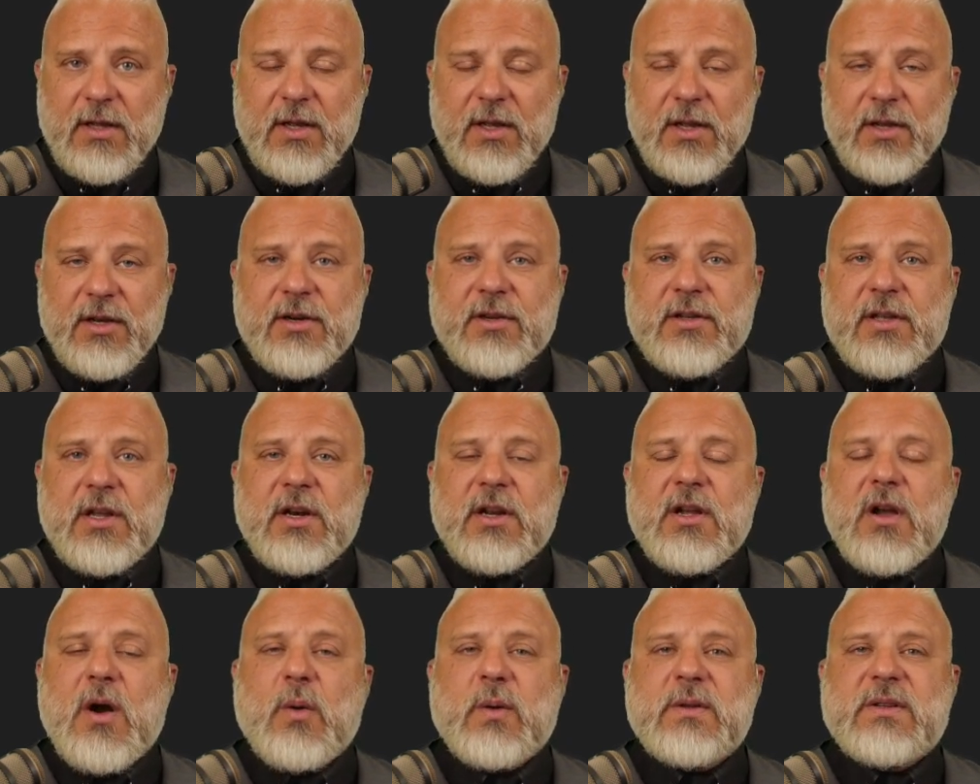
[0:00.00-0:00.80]
You're going to
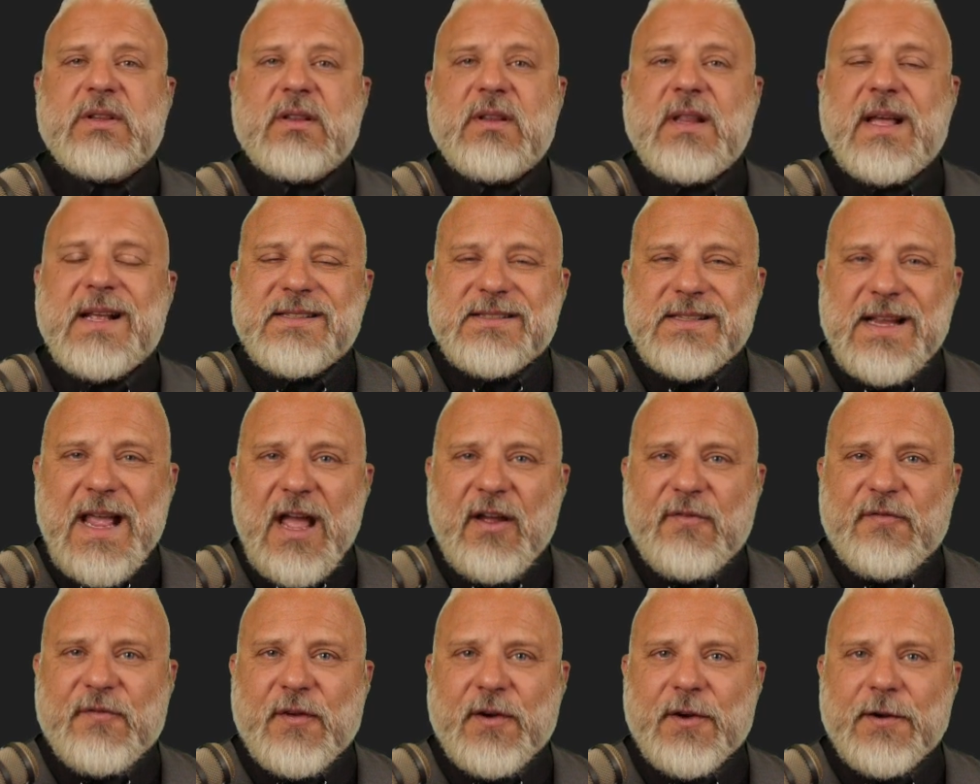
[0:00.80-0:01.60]
go with the less
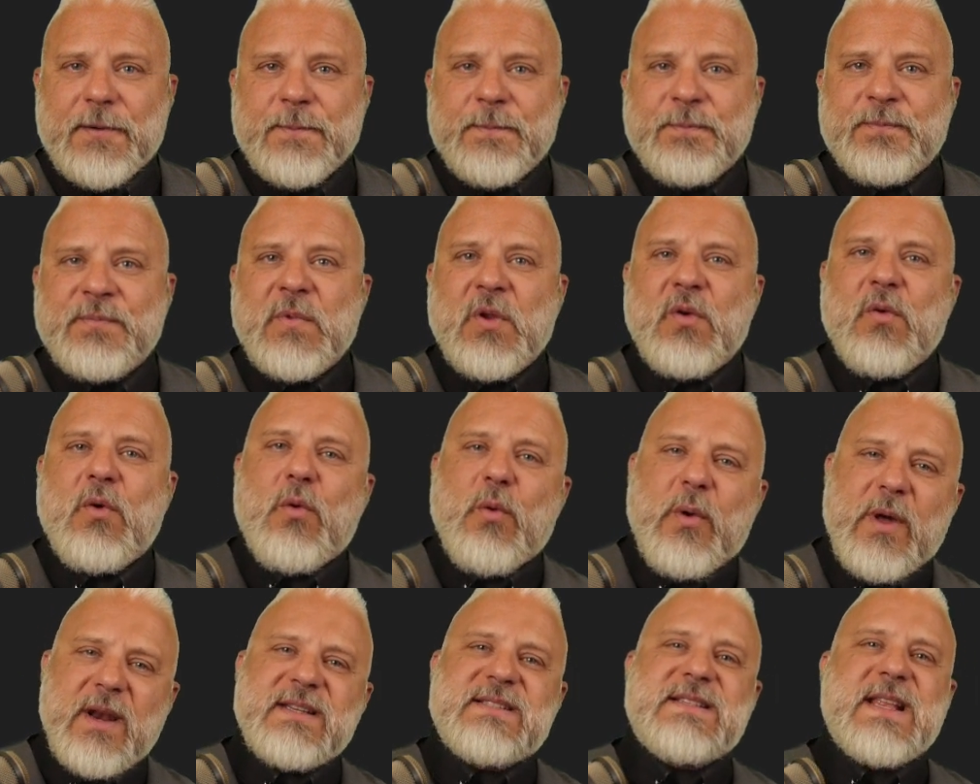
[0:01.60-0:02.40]
effort. Well,
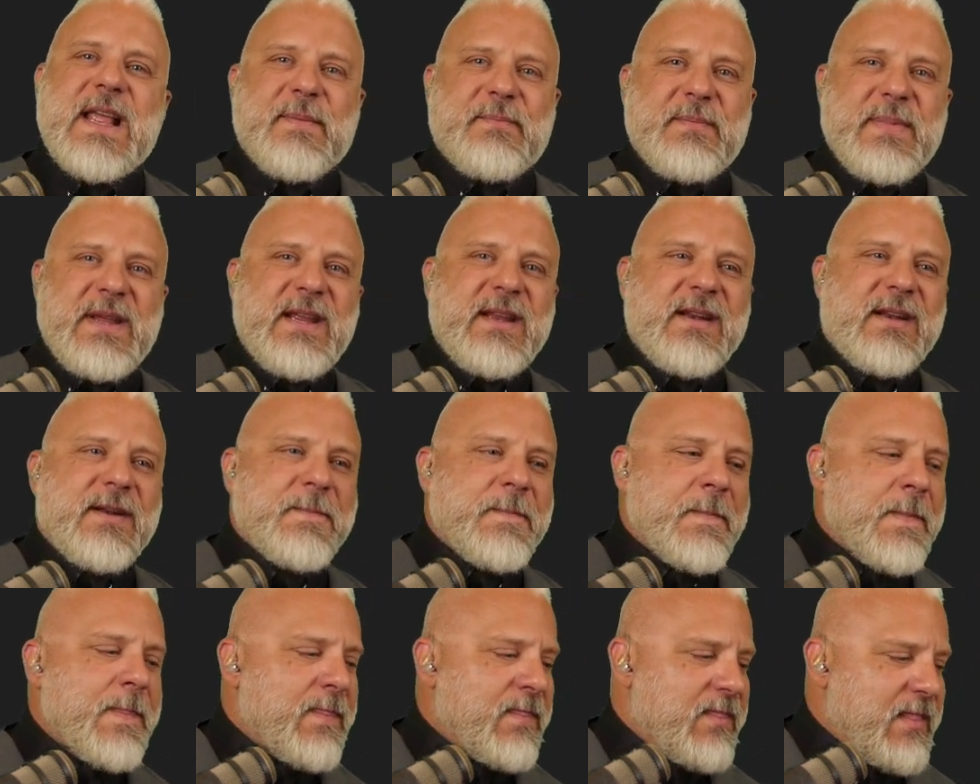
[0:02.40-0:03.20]
what does that mean?
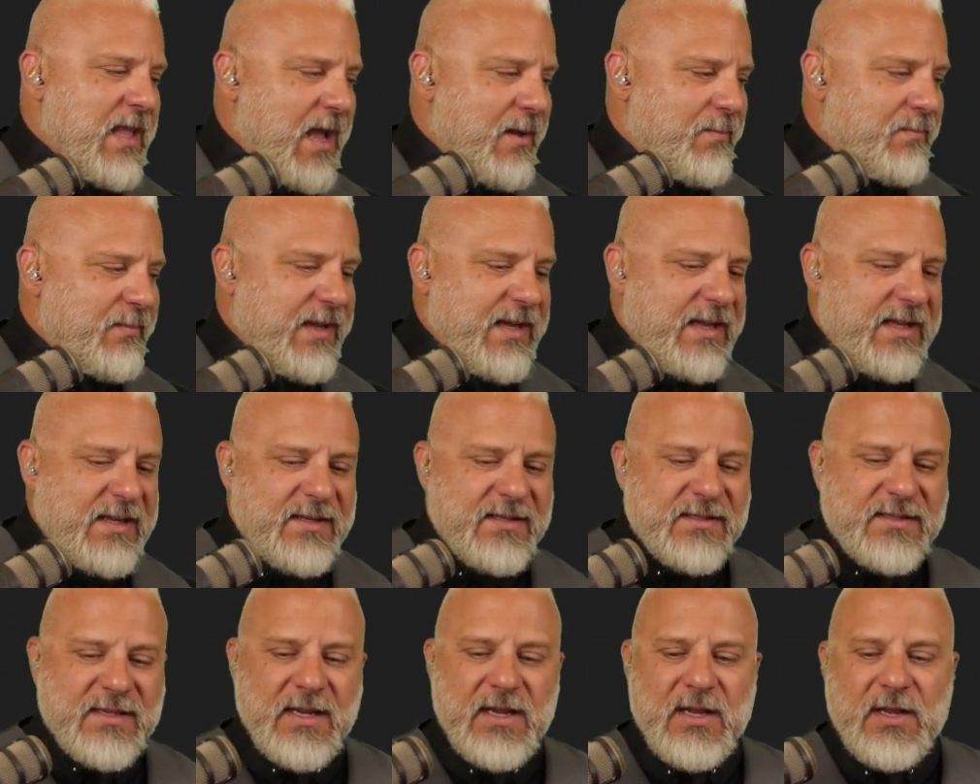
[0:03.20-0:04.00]
That
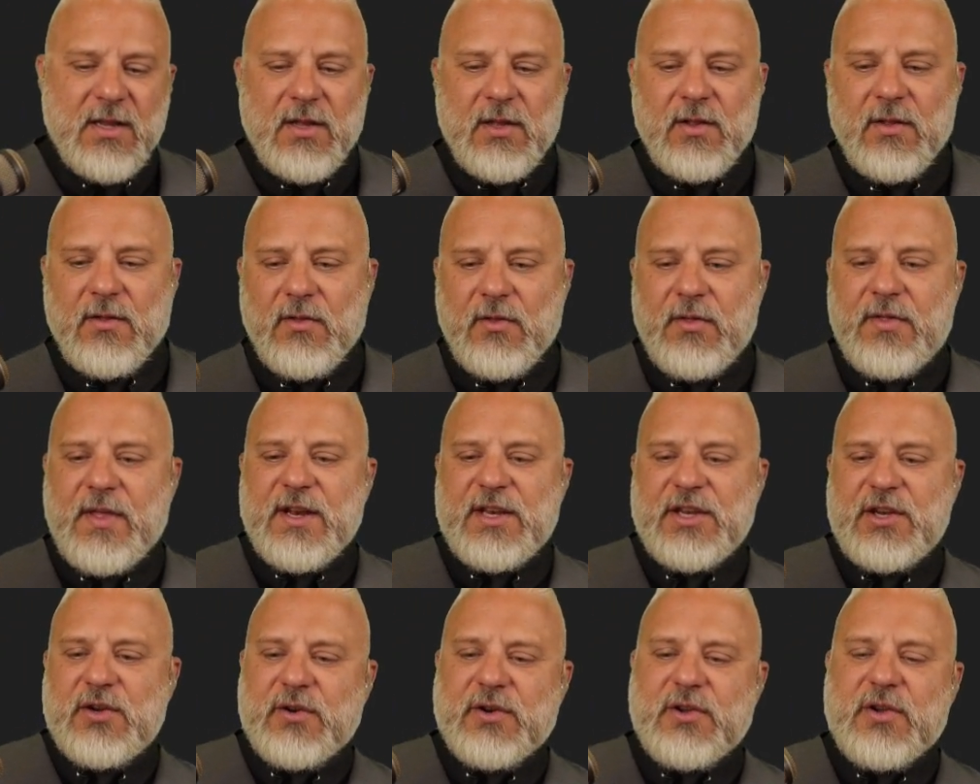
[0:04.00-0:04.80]
means that
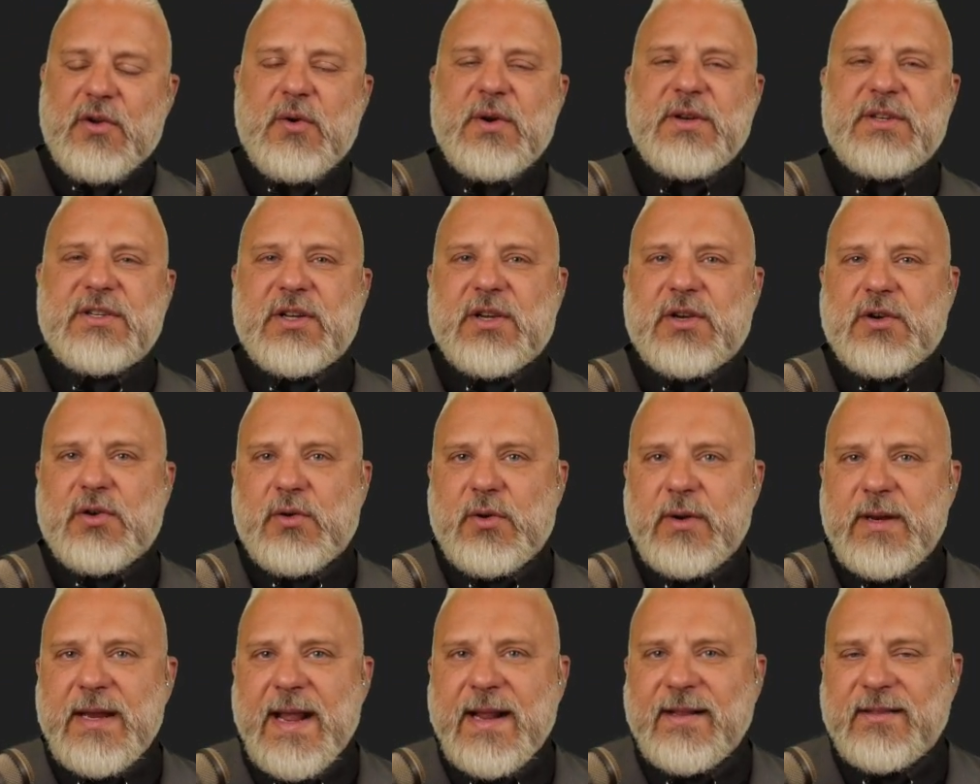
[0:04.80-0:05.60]
you're going to
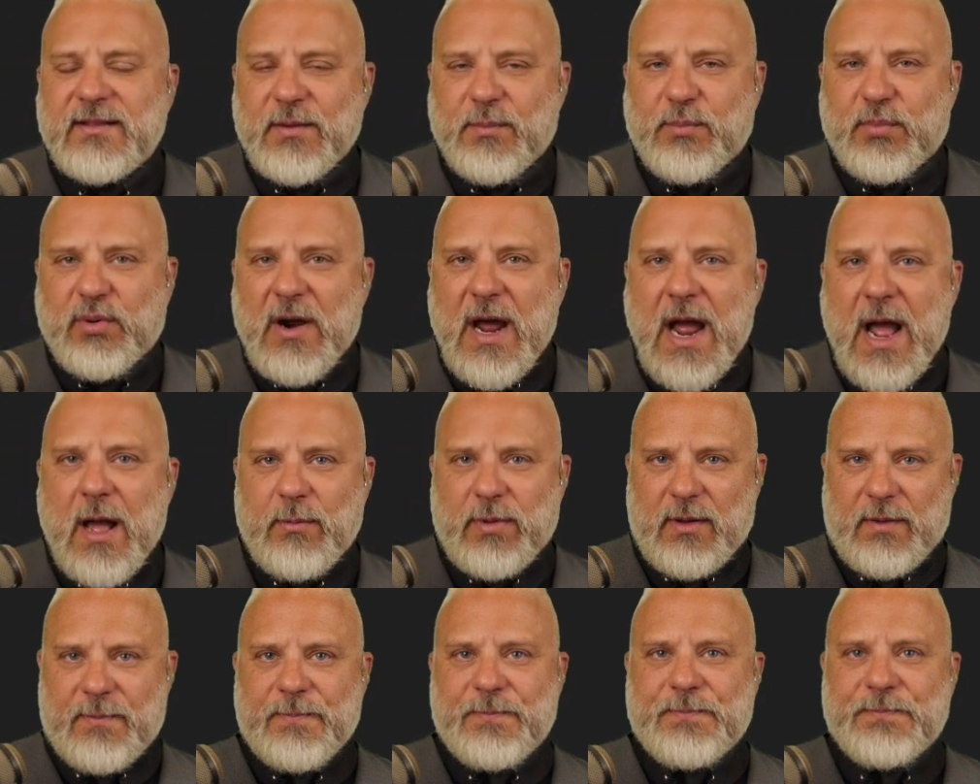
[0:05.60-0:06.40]
create the
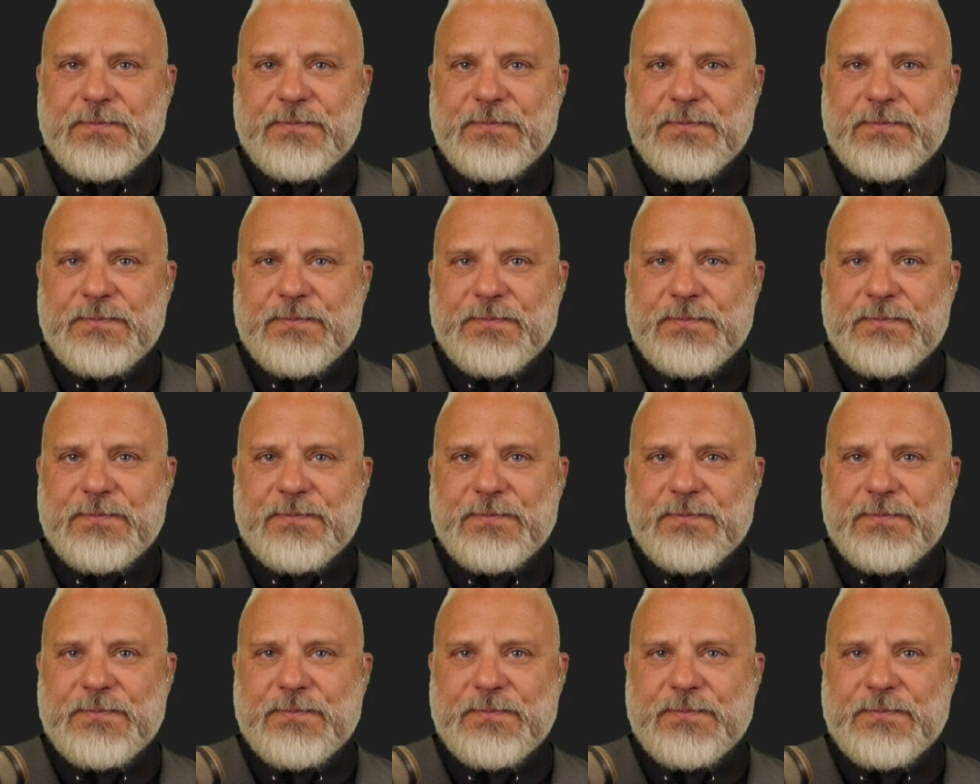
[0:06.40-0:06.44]
problem.